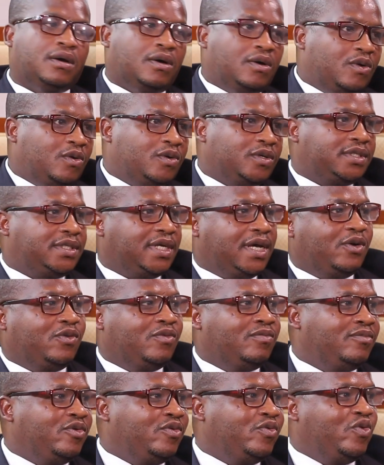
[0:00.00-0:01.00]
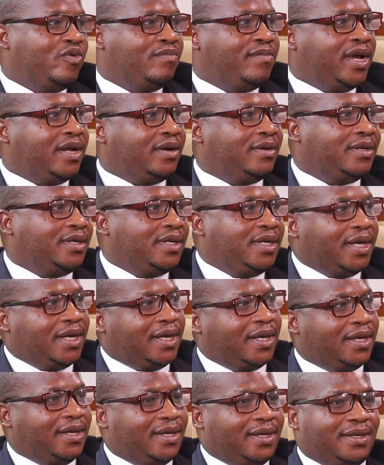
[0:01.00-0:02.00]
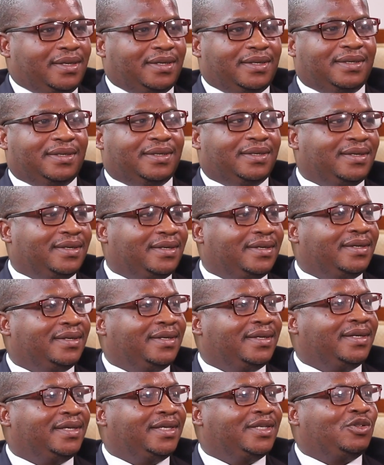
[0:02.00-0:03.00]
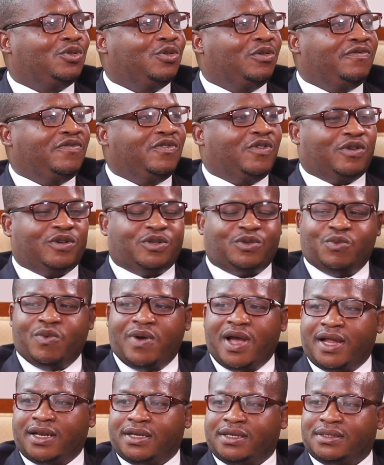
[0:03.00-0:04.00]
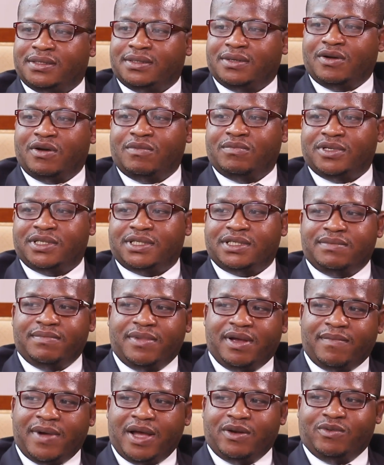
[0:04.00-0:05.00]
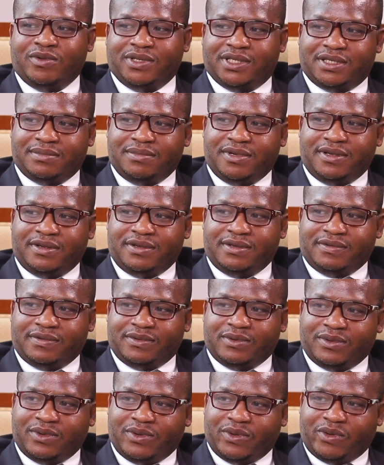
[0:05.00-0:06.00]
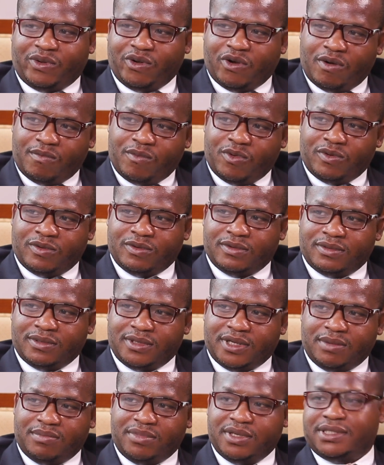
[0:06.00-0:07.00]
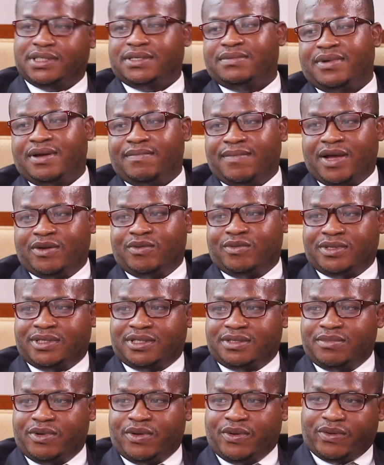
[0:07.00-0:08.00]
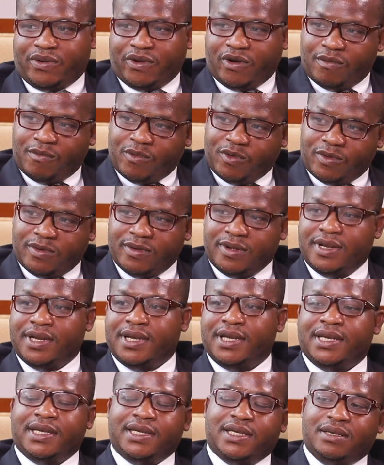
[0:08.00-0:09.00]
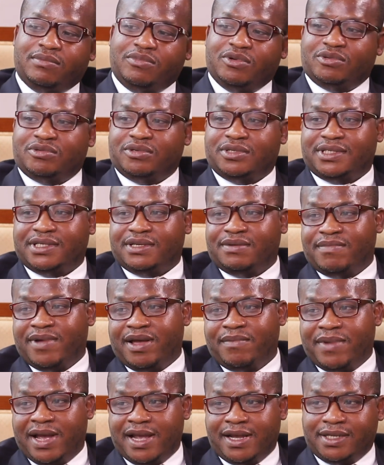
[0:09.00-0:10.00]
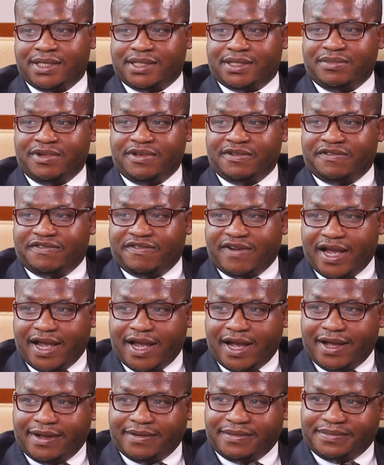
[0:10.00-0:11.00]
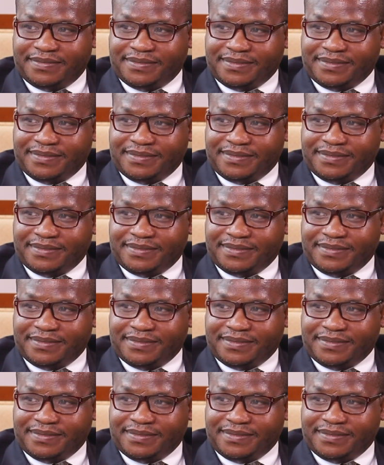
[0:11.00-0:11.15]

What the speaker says: Oh, say so women. There is obvious one. Almost say man won't me show mo. Ebi si me manu ntimi show mo ebi so si me ma ntimi fire.